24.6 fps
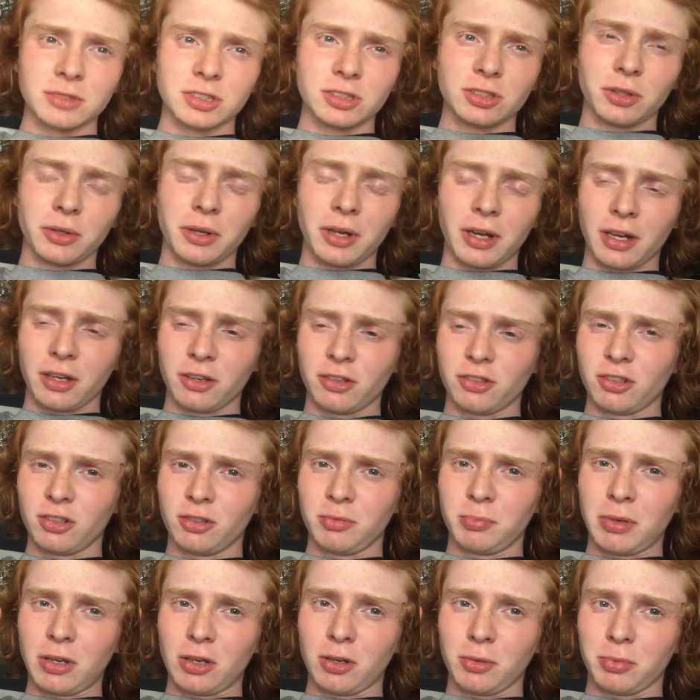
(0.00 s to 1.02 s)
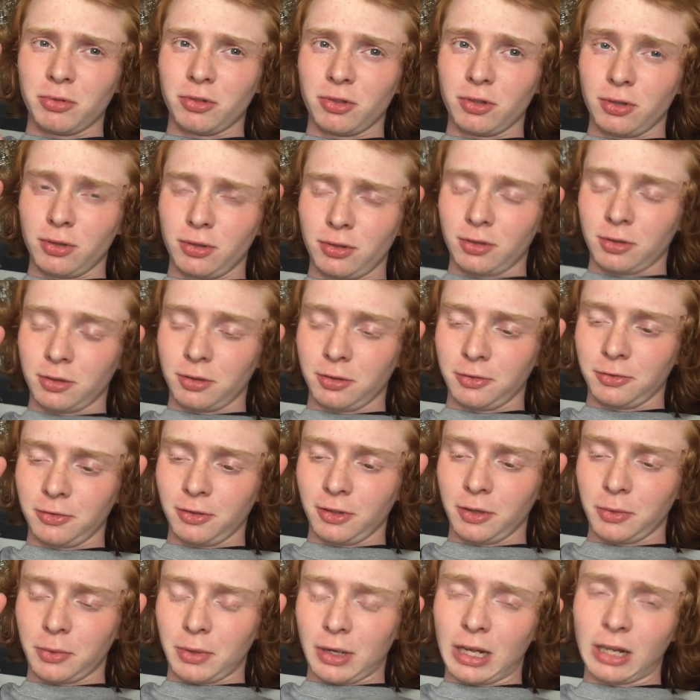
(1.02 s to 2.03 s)
So yeah, it should be up soon,
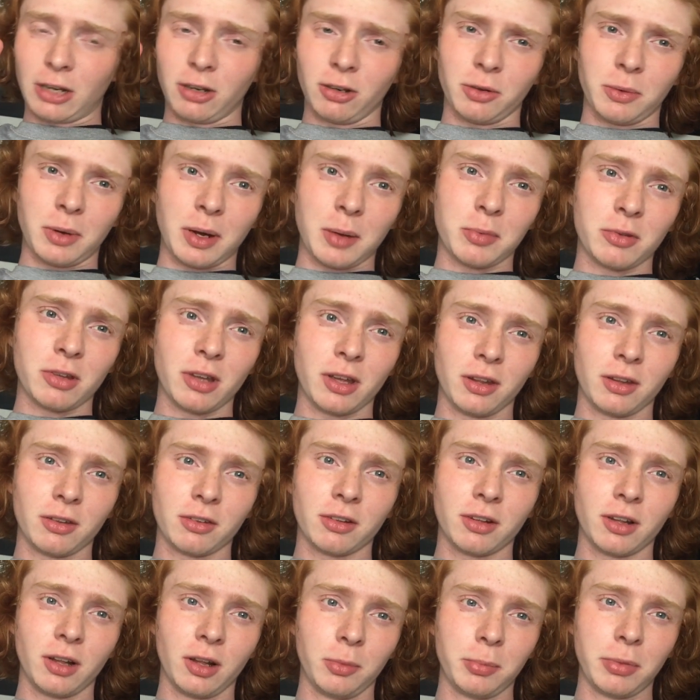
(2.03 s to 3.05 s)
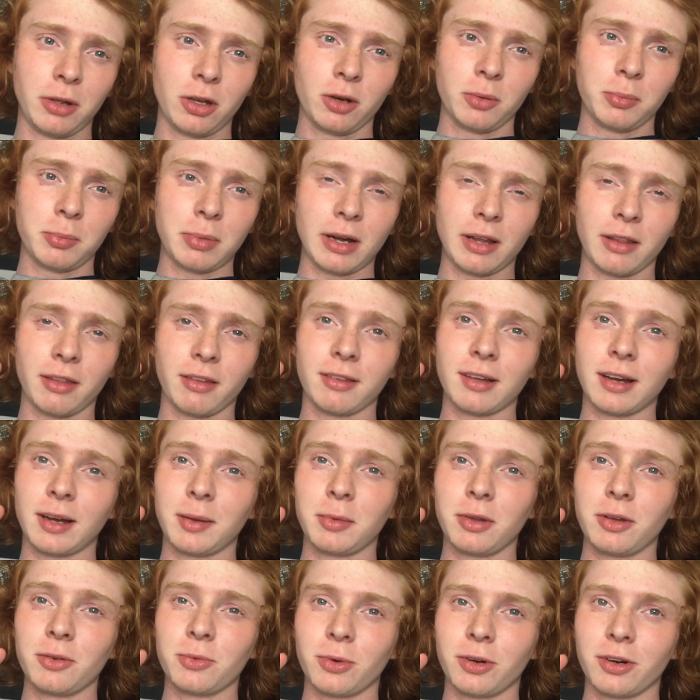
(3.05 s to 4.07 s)
hopefully. Well, I don't know why I'm saying this, because it'll be up by the time
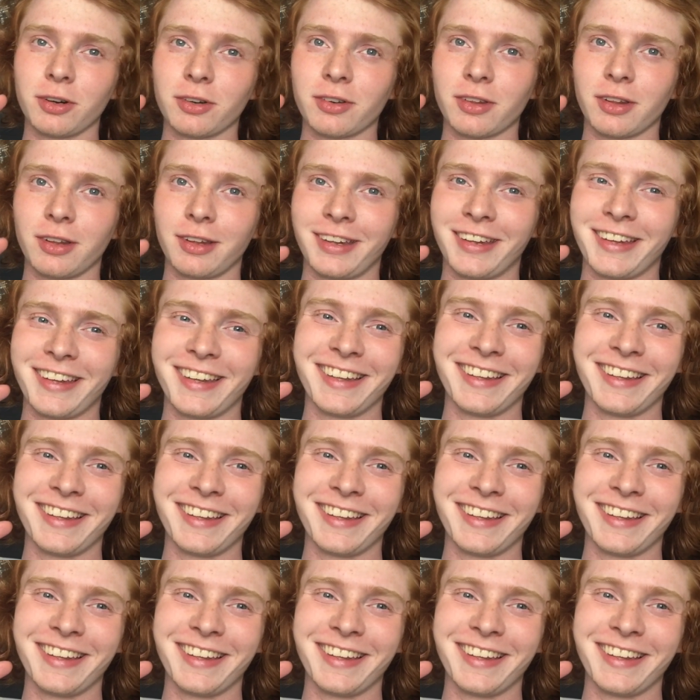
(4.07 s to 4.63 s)
you've watched this.